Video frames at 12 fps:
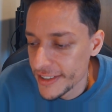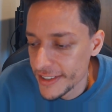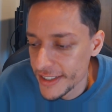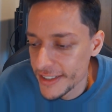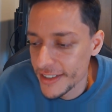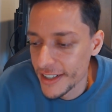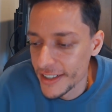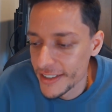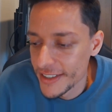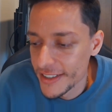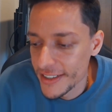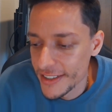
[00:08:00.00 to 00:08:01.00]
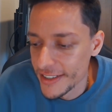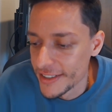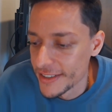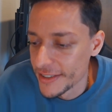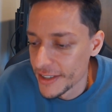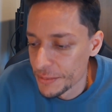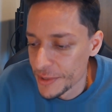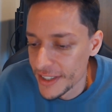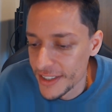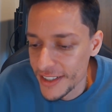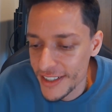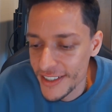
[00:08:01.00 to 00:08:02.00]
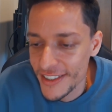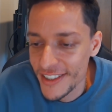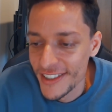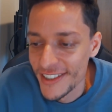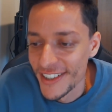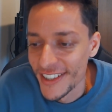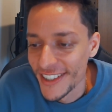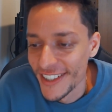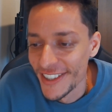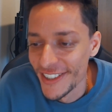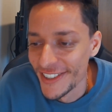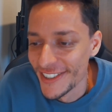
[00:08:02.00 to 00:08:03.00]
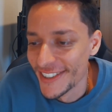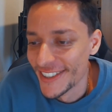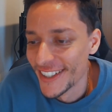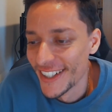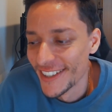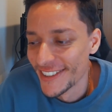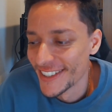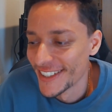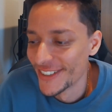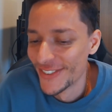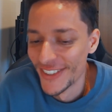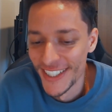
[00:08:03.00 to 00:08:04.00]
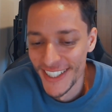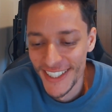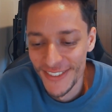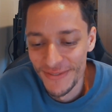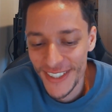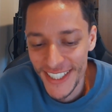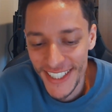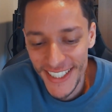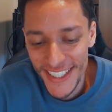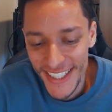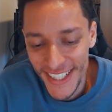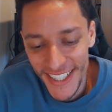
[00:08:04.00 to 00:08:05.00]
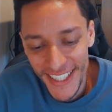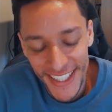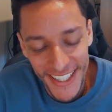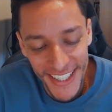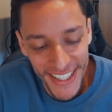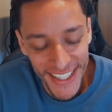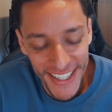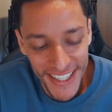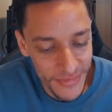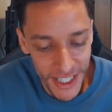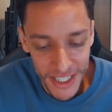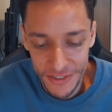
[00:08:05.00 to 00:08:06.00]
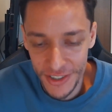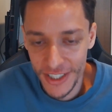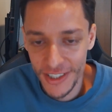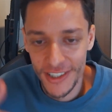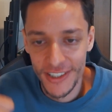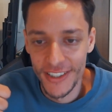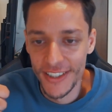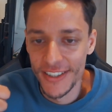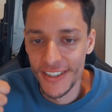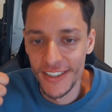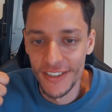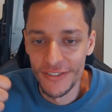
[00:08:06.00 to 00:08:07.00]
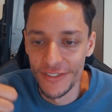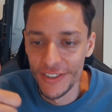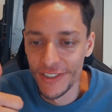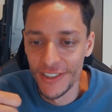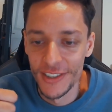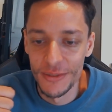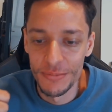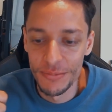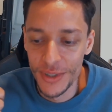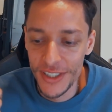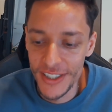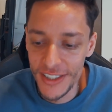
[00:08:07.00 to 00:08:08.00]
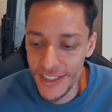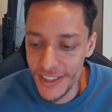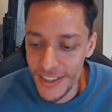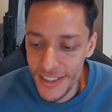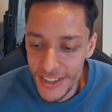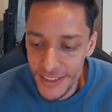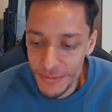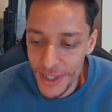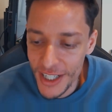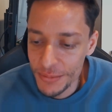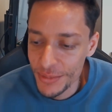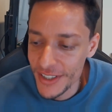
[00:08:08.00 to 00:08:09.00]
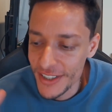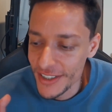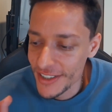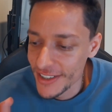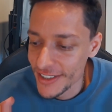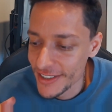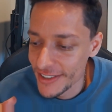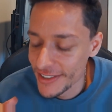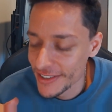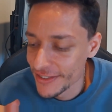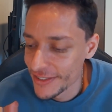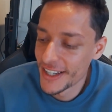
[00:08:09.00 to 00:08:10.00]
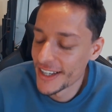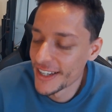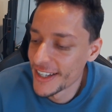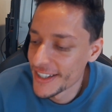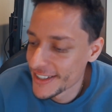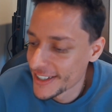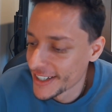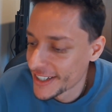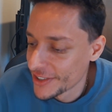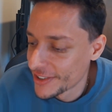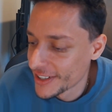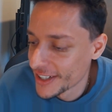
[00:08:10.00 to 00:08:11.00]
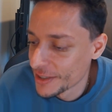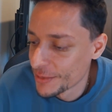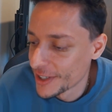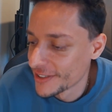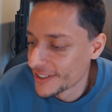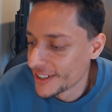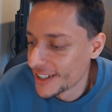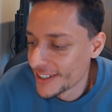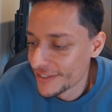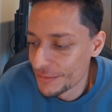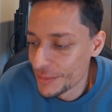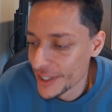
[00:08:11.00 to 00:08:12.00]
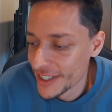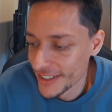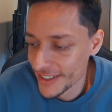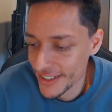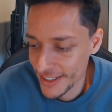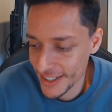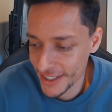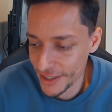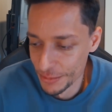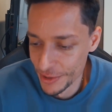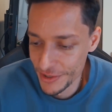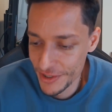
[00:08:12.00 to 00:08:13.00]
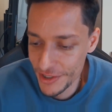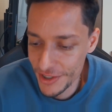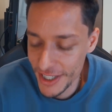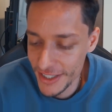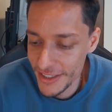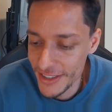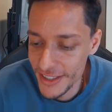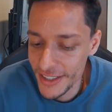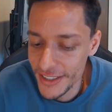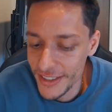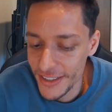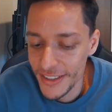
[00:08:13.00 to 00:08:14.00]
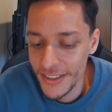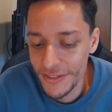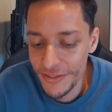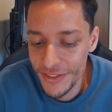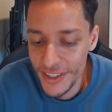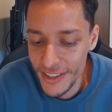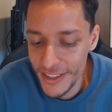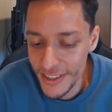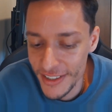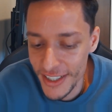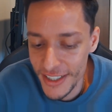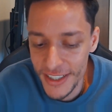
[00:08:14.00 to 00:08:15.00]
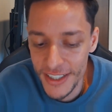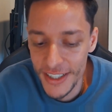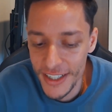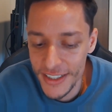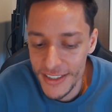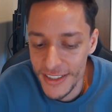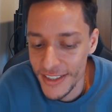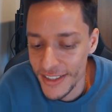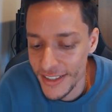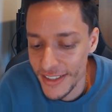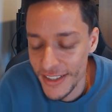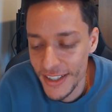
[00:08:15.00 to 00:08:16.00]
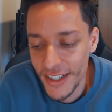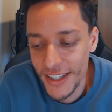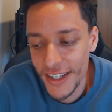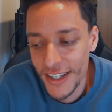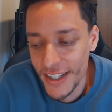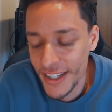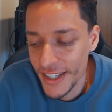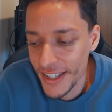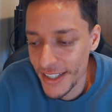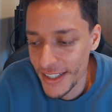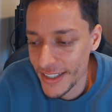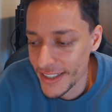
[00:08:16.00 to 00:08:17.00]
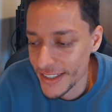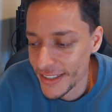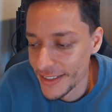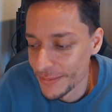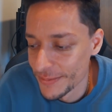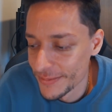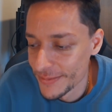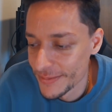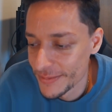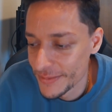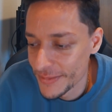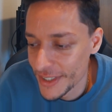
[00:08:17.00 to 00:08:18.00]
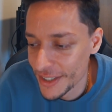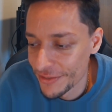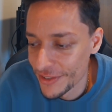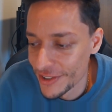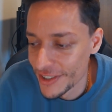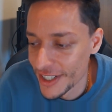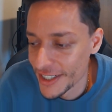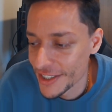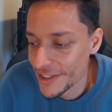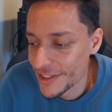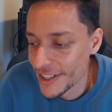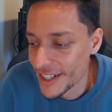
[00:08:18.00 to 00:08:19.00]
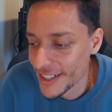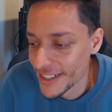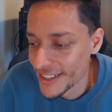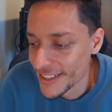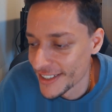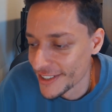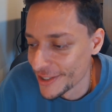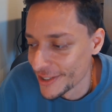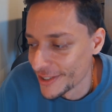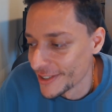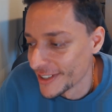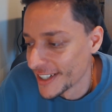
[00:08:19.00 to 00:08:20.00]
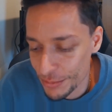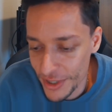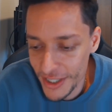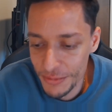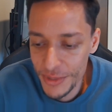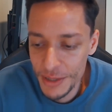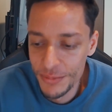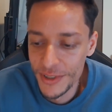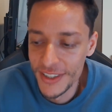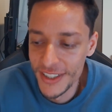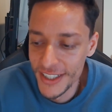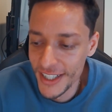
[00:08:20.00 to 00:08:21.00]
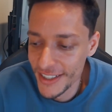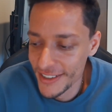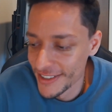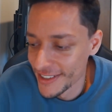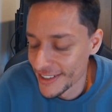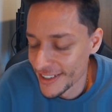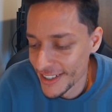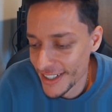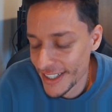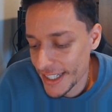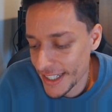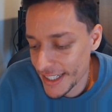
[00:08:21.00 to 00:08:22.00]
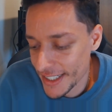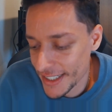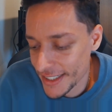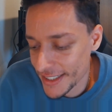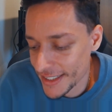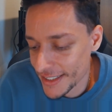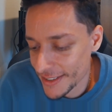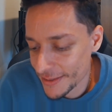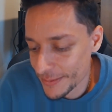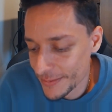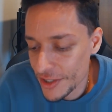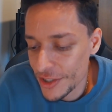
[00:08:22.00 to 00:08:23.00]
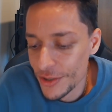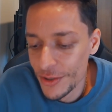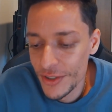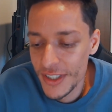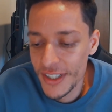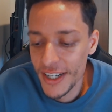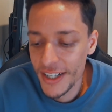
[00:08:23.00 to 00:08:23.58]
in this context? Because, I mean, that's such a huge loaded word, but it's like regardless of your position and my position, I guess, like, you think about love being this like almost transcendent feeling that connects us. And if you're not trying to bring people together and use